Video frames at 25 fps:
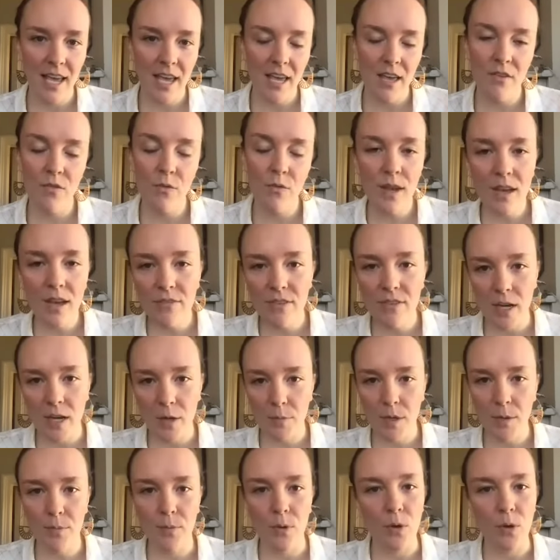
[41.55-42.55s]
if we have
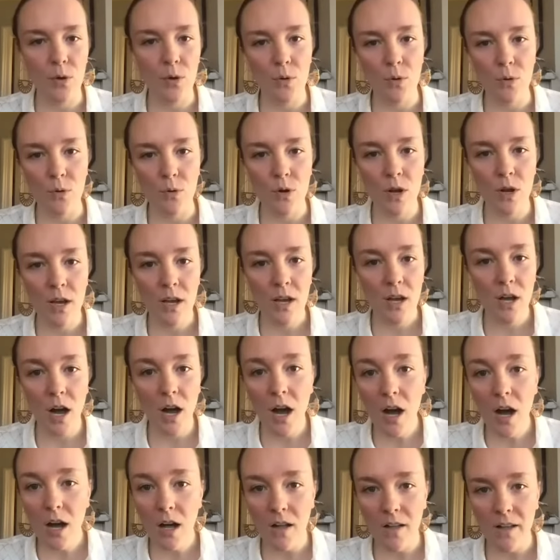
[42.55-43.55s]
young people who
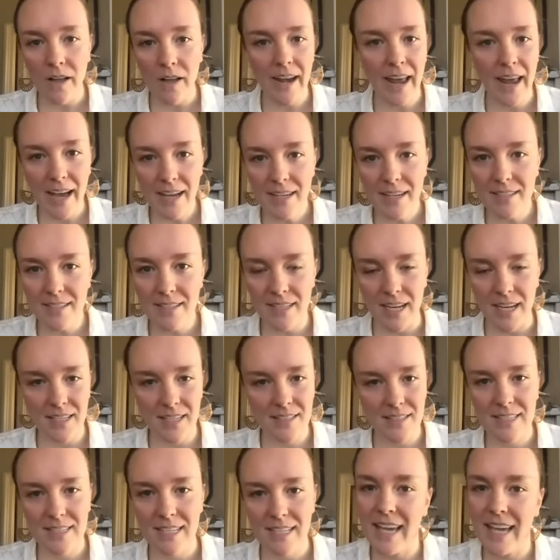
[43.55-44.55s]
call and ask us